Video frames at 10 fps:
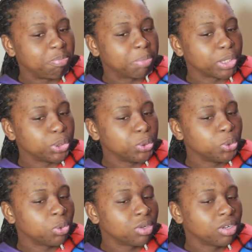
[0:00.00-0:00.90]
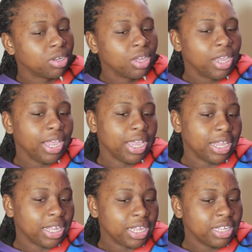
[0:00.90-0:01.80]
blue,
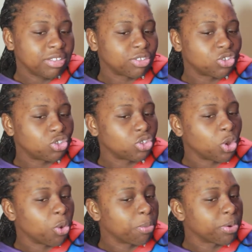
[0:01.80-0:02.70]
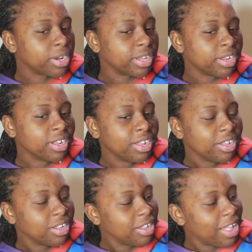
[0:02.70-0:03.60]
and it's so pretty.
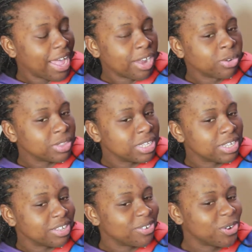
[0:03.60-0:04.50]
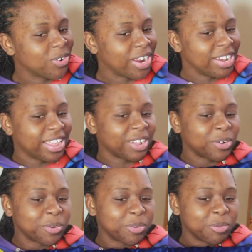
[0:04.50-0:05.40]
I don't think right
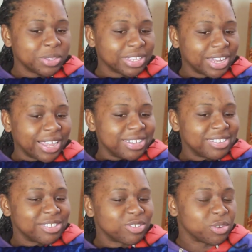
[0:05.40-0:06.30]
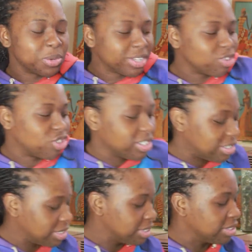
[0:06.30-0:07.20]
now with the lights it's doing it
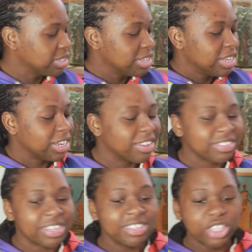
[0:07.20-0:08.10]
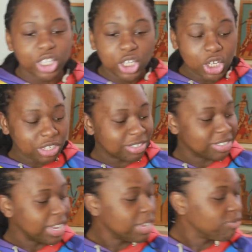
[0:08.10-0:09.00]
justice because it looks
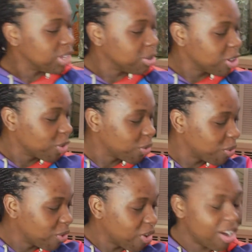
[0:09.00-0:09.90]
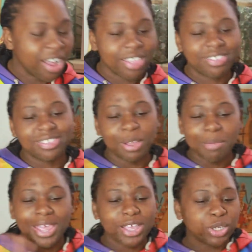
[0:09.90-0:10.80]
navy on
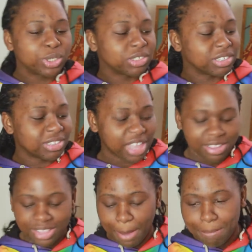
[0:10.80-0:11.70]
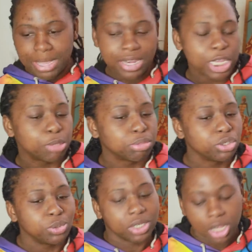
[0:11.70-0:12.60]
some angles. It's like that medium
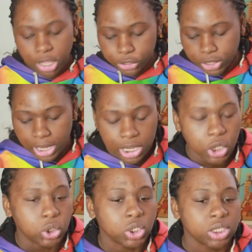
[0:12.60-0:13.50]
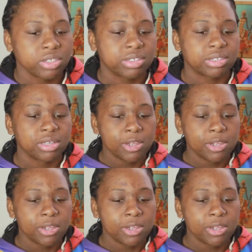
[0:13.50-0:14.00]
blue in other angles.